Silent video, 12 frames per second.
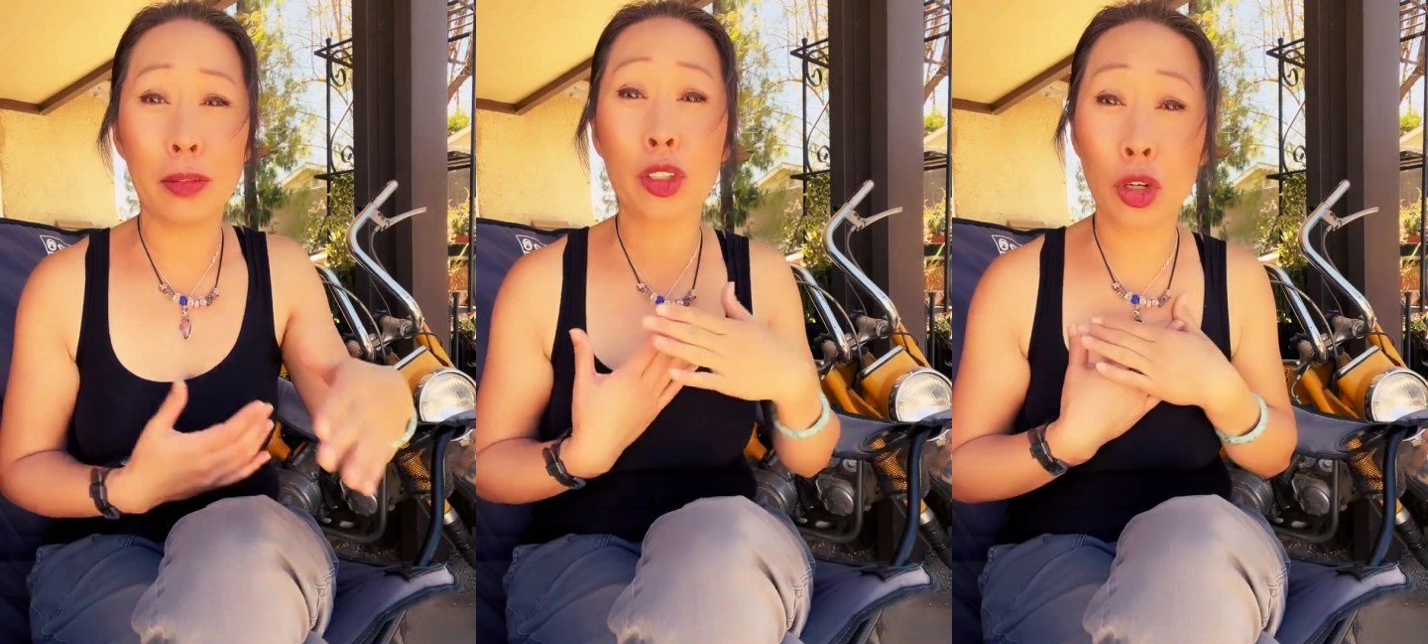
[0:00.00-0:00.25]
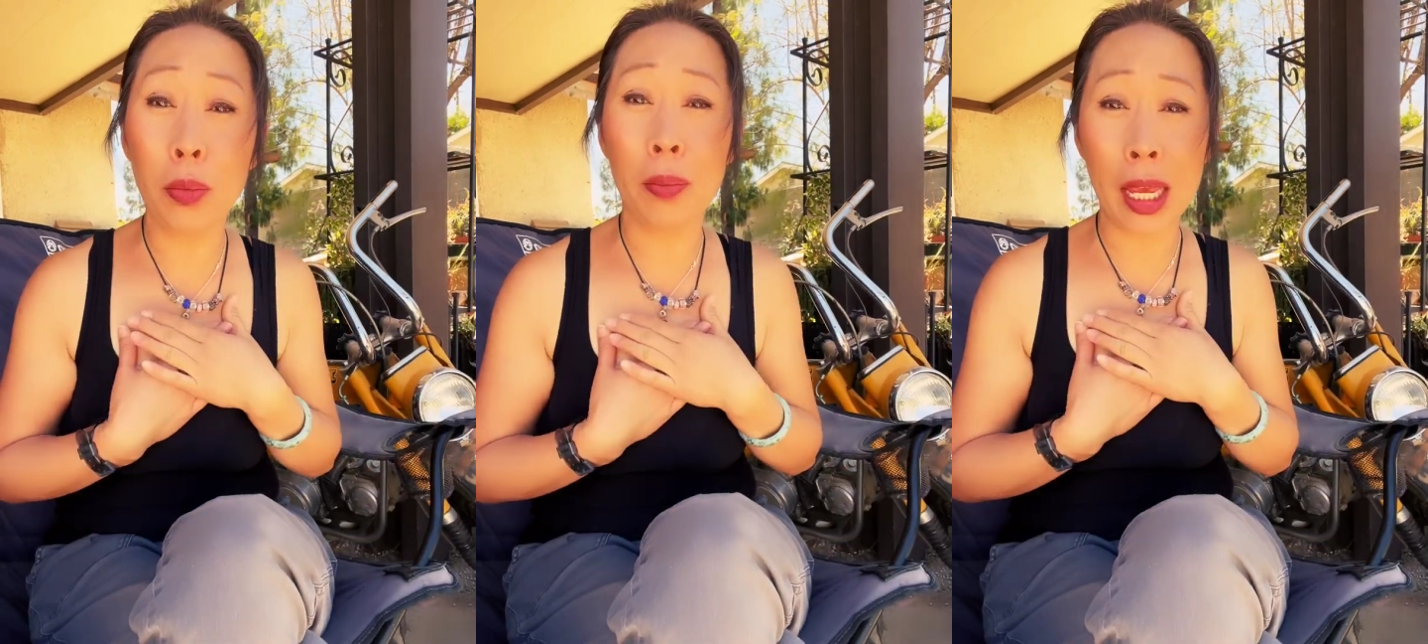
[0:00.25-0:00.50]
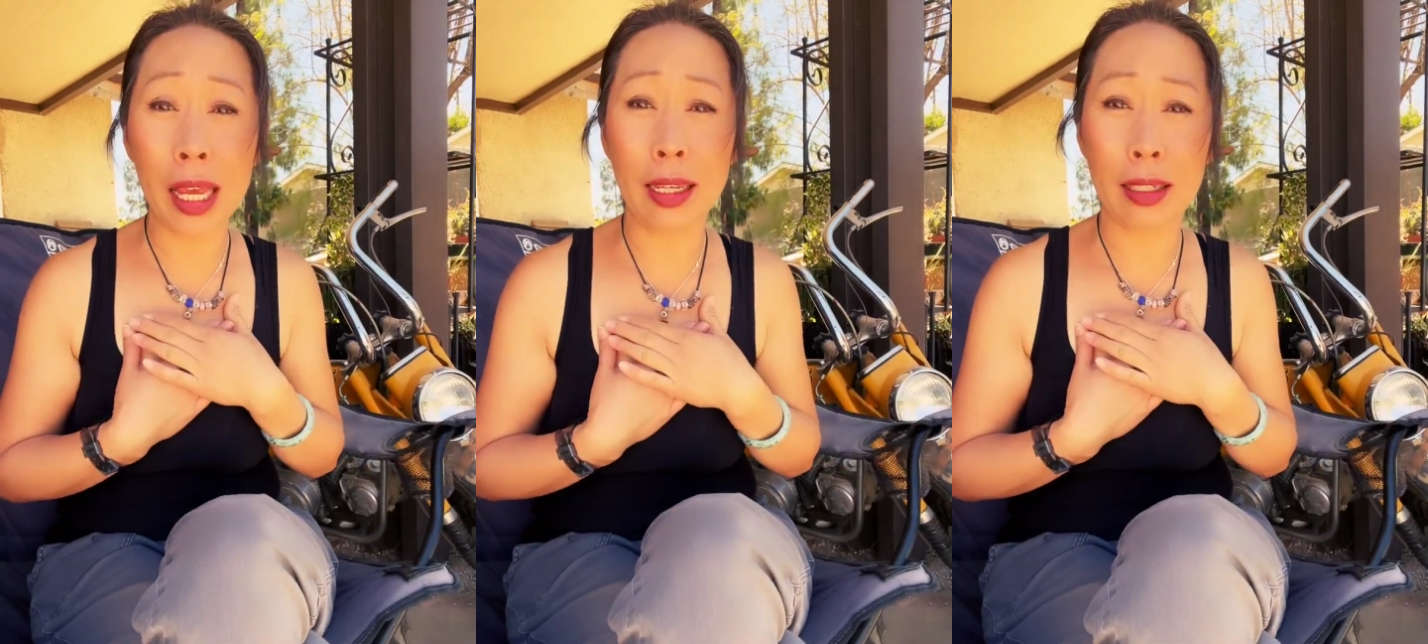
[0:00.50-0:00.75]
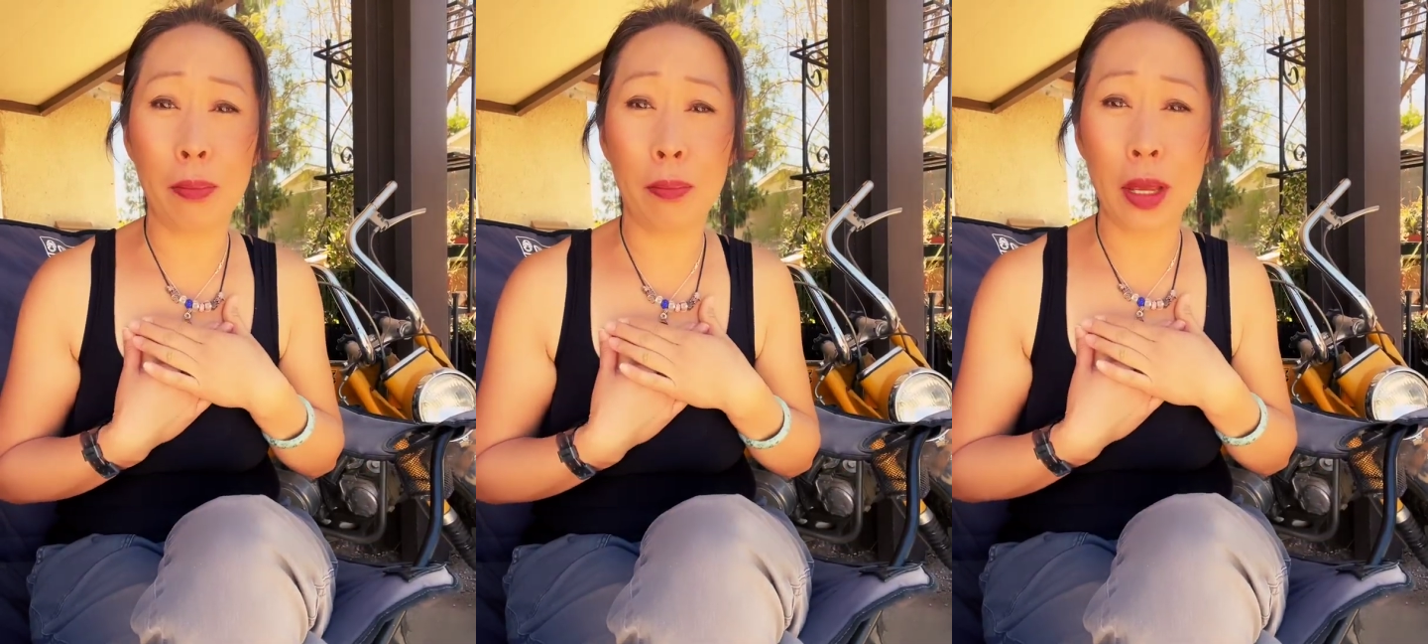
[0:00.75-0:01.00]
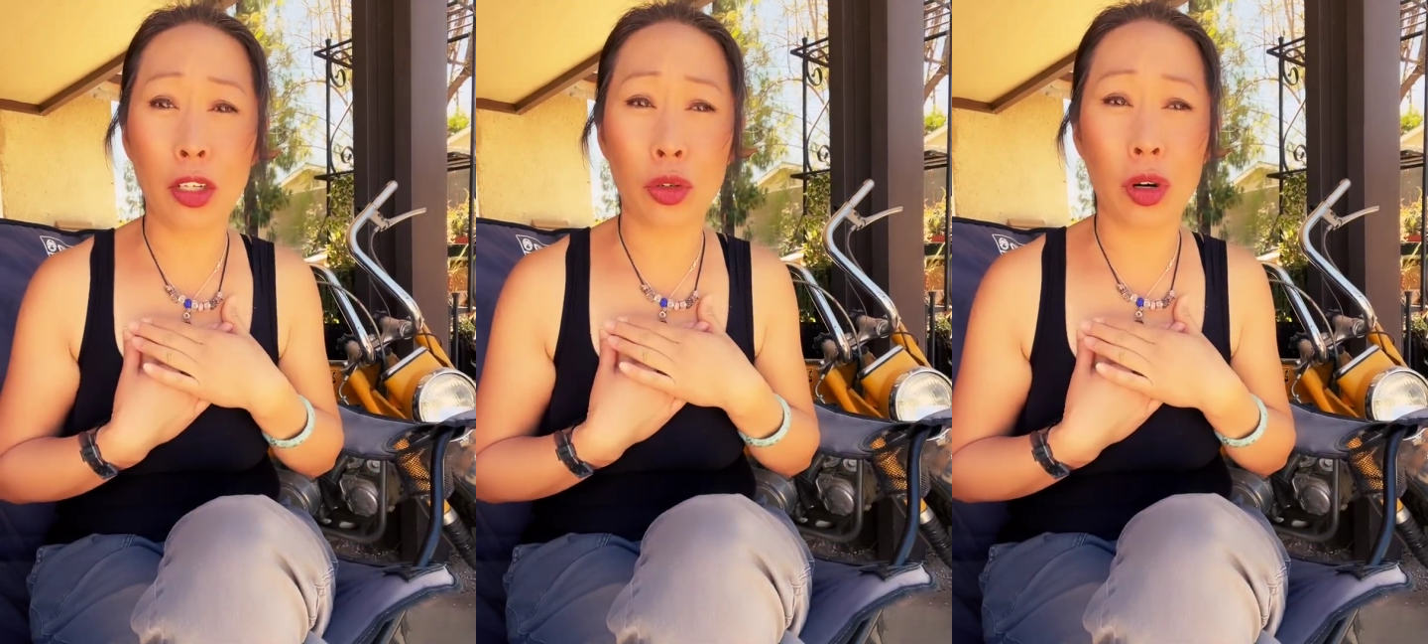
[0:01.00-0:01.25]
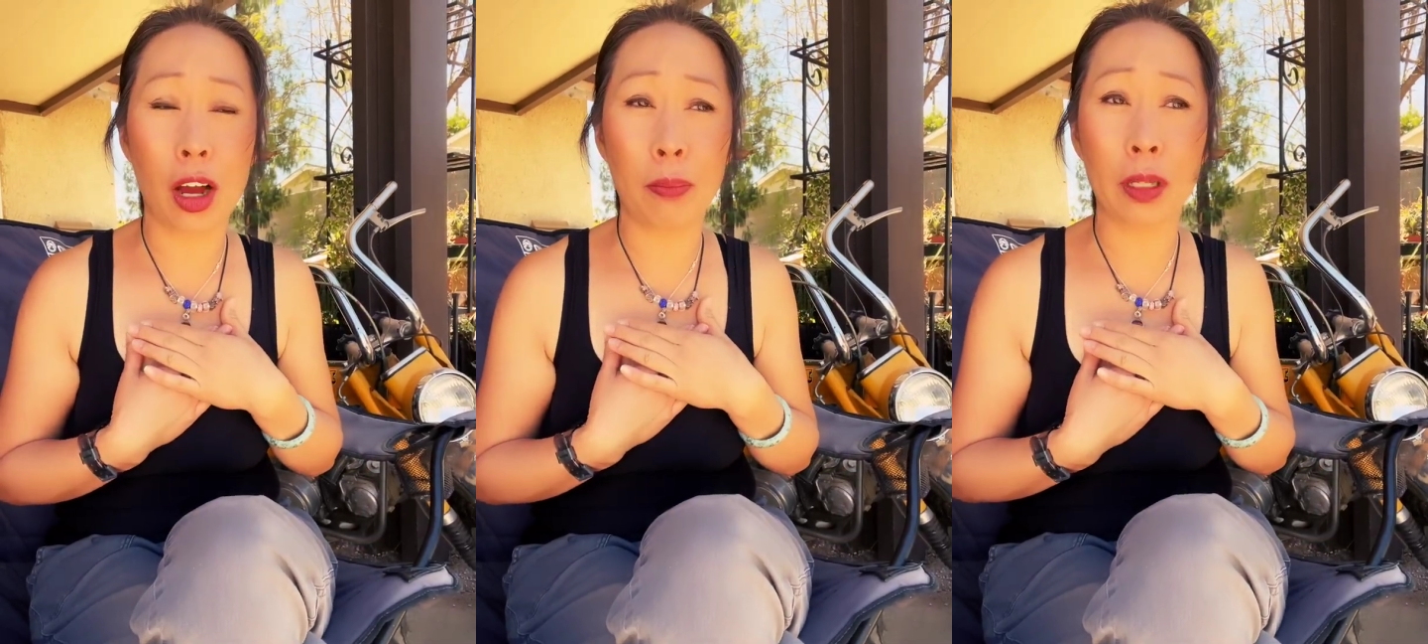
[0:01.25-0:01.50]
To me, it's a big
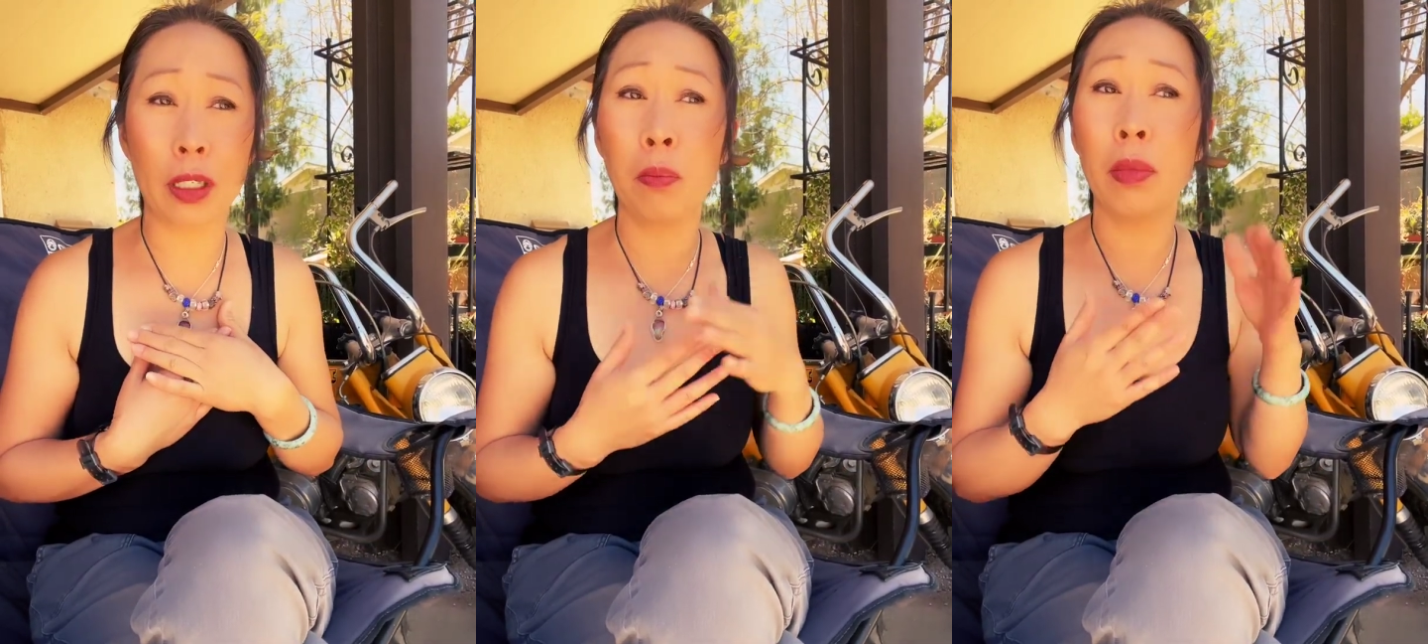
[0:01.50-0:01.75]
drop. It's